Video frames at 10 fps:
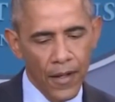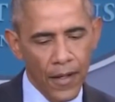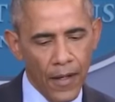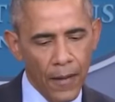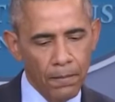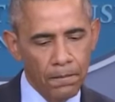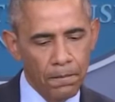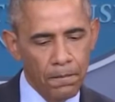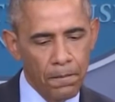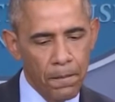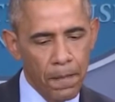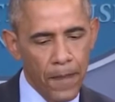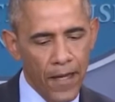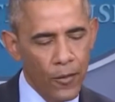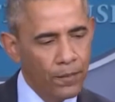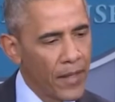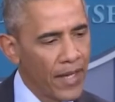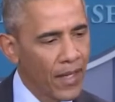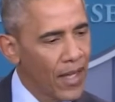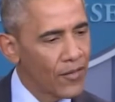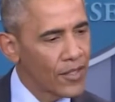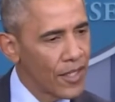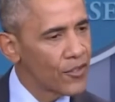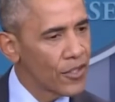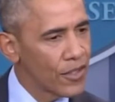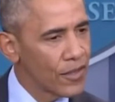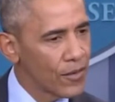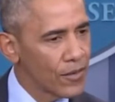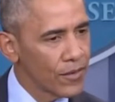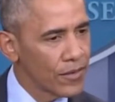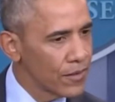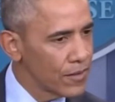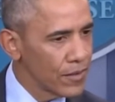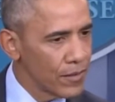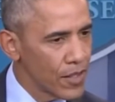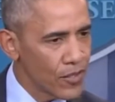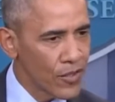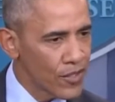I don't pay a lot of attention to Mr.